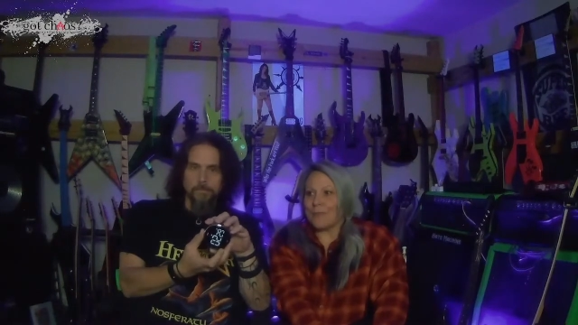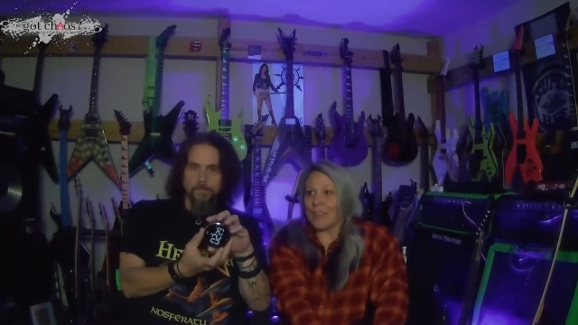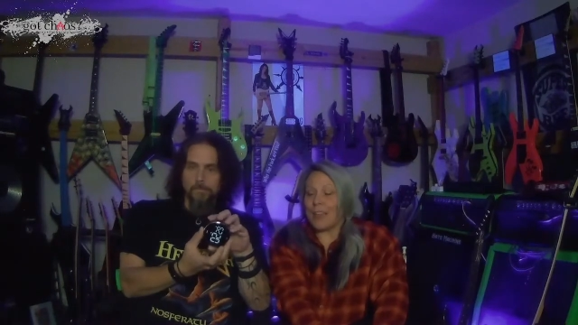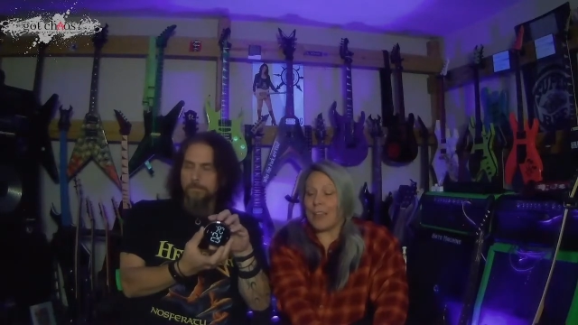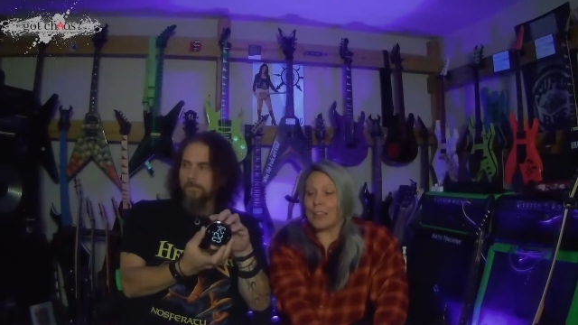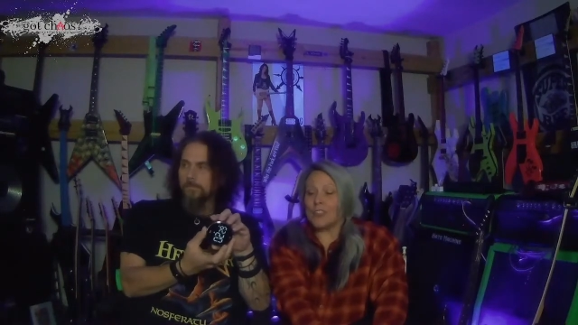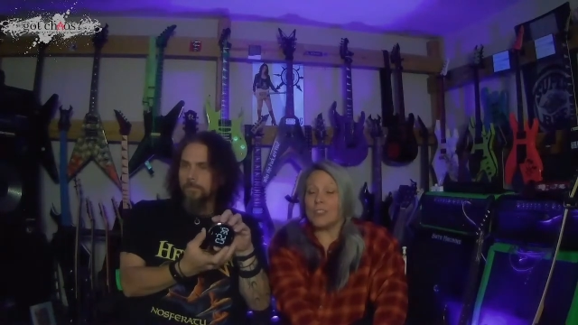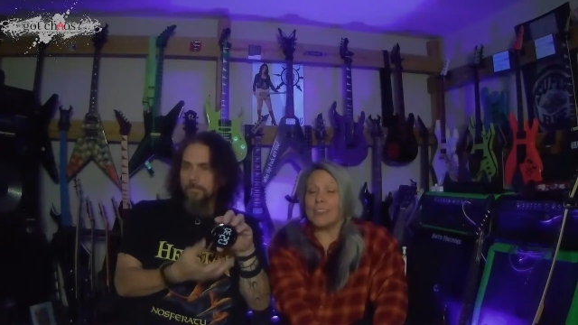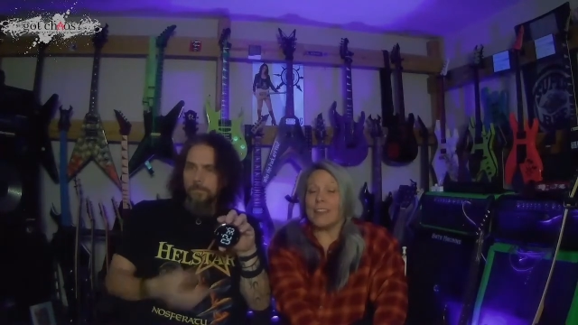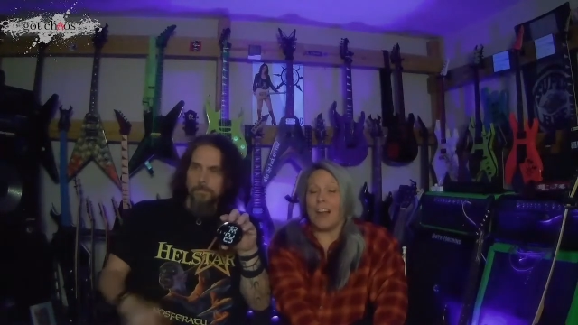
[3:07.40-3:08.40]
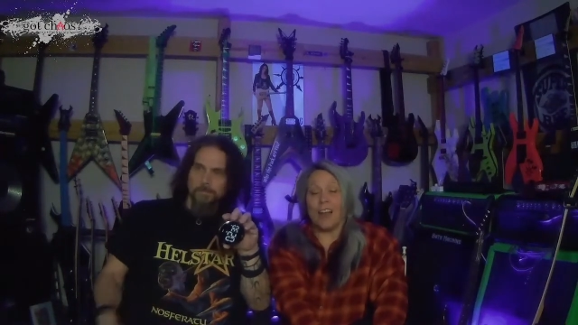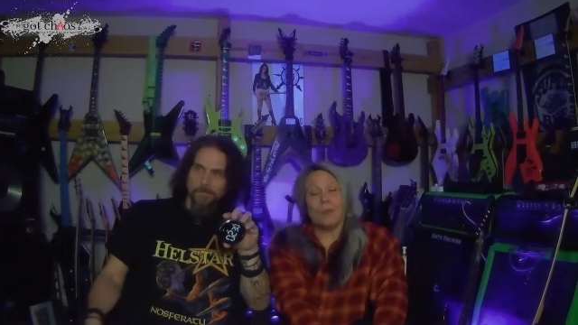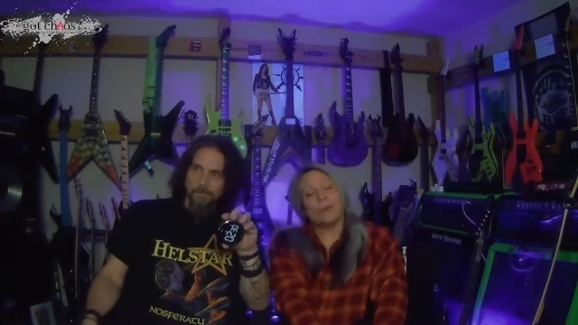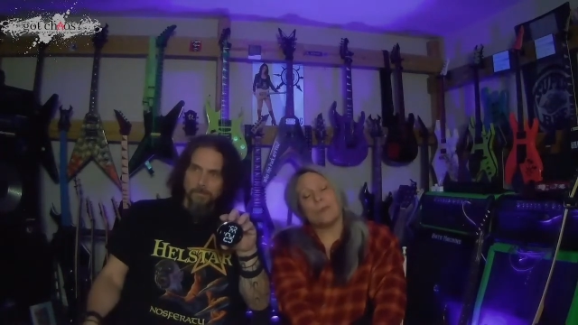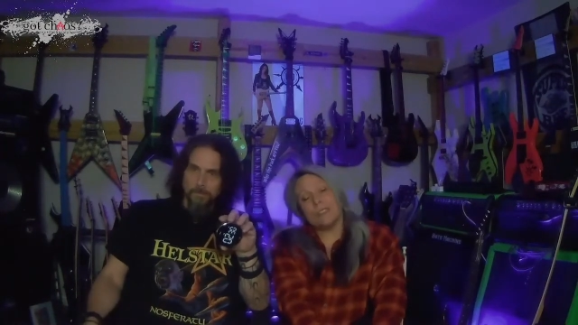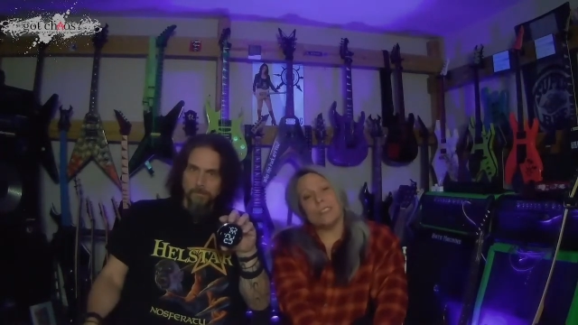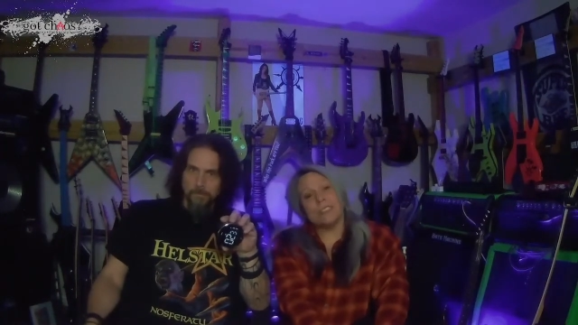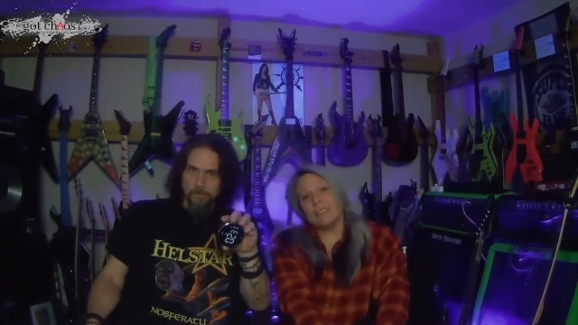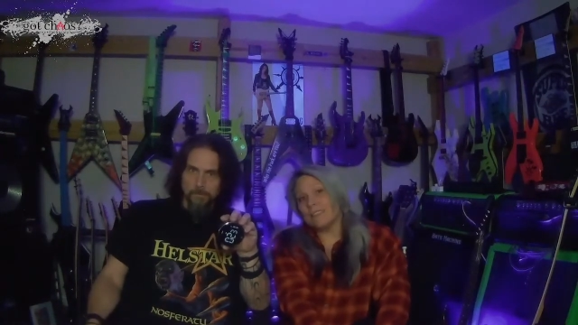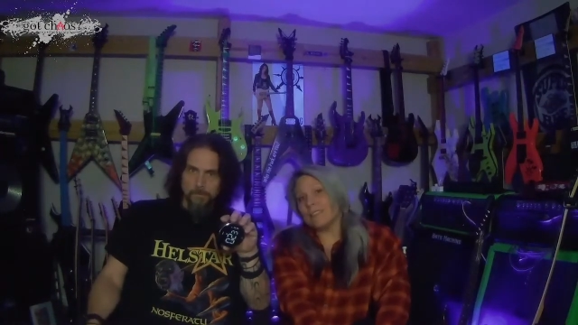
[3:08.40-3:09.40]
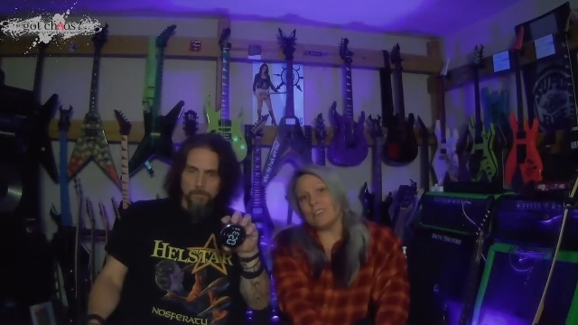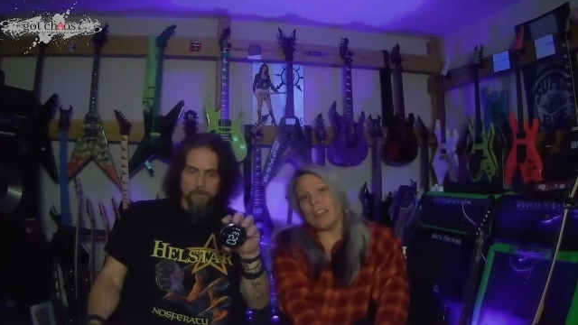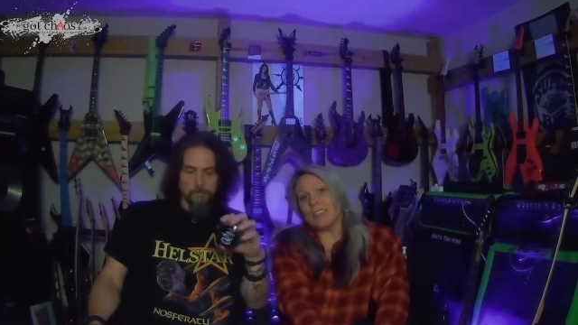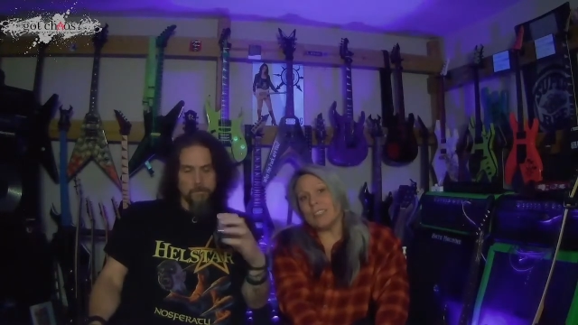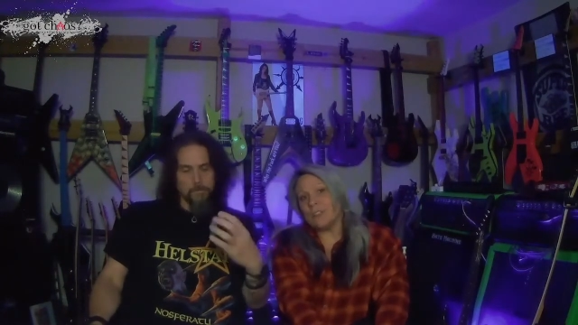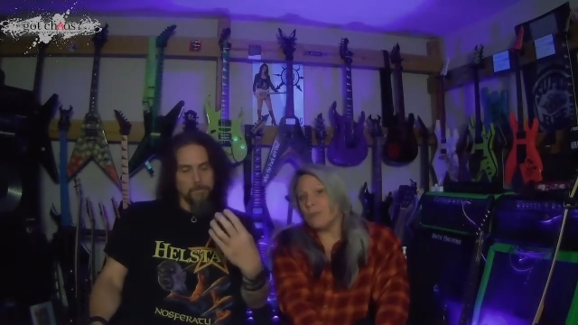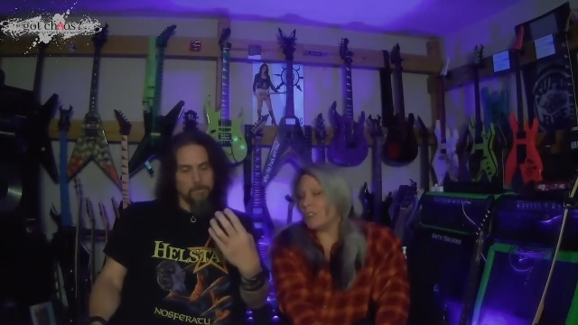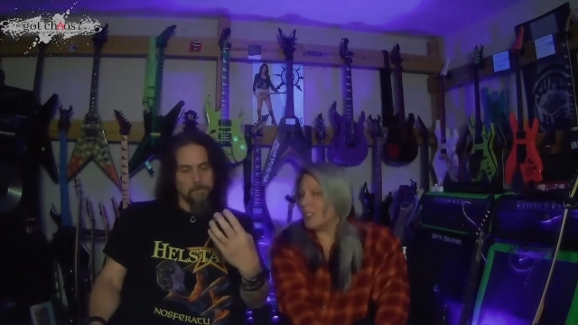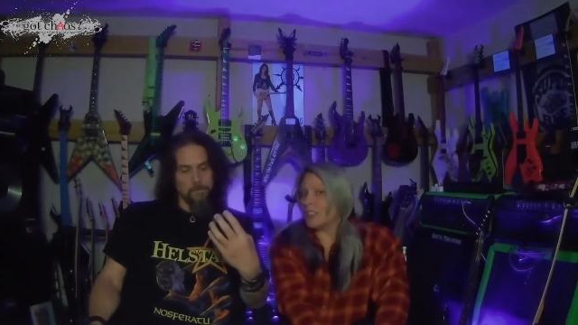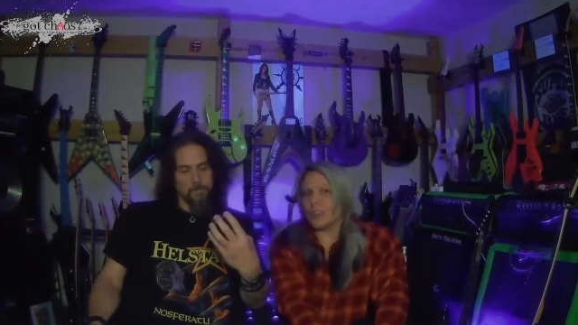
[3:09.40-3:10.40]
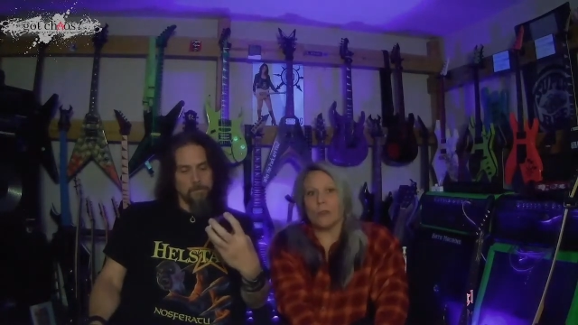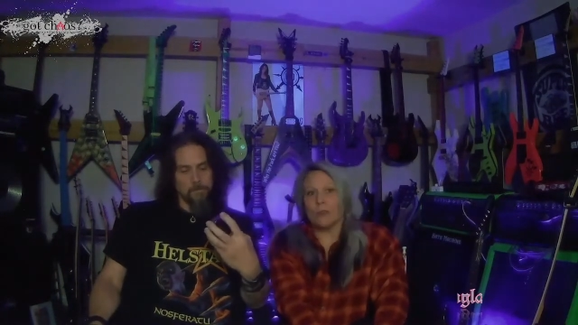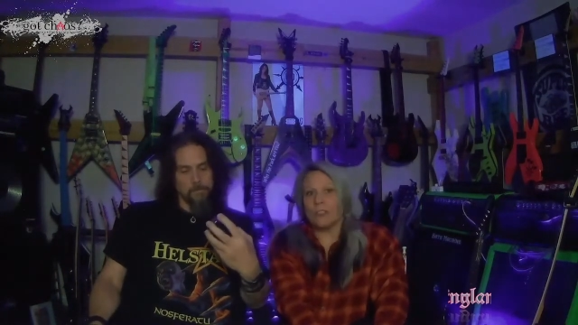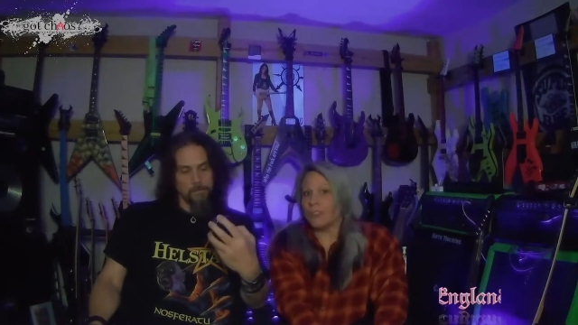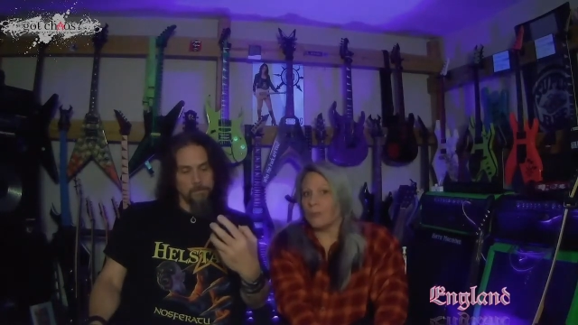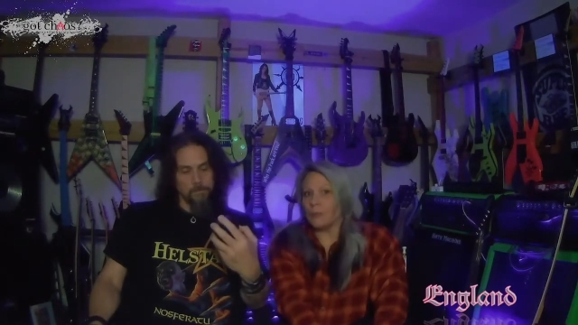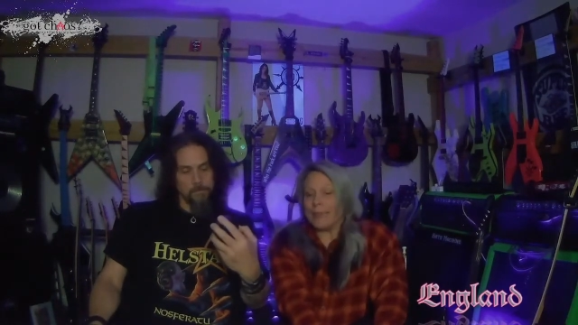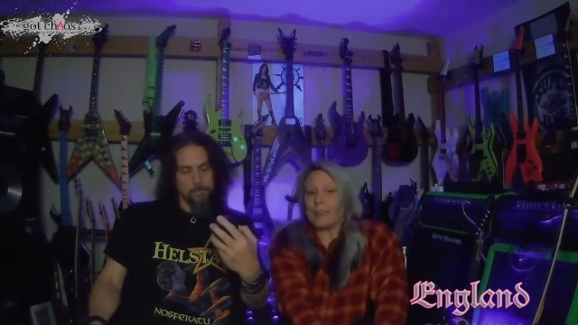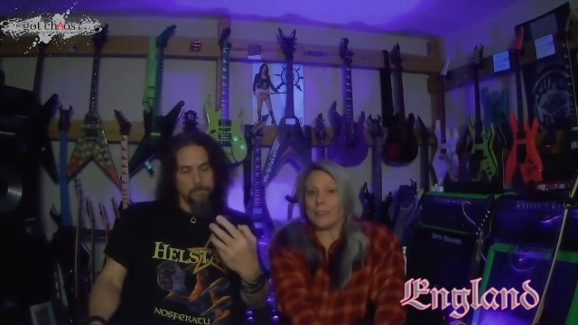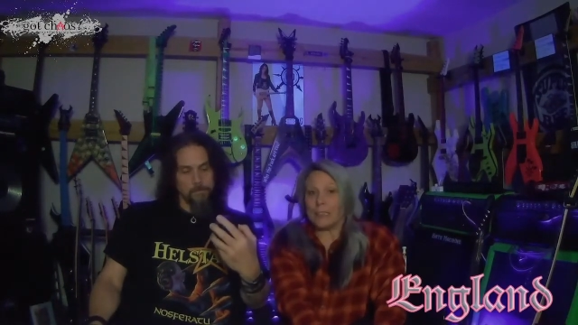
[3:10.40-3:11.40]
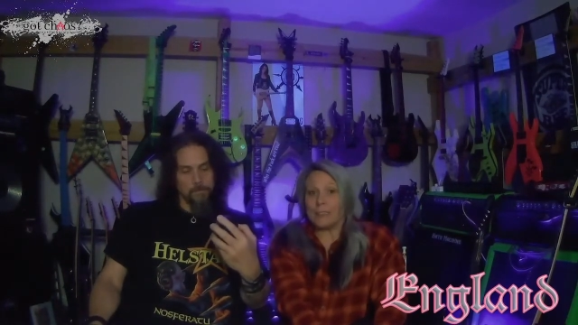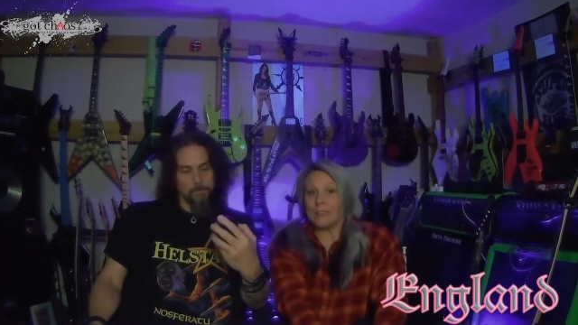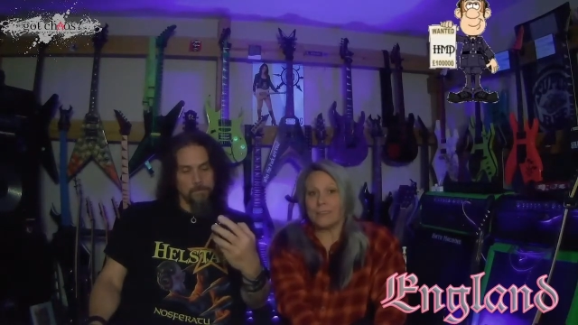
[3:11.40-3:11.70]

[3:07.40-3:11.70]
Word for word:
Speaker 1: actually, I would really like to just go to England.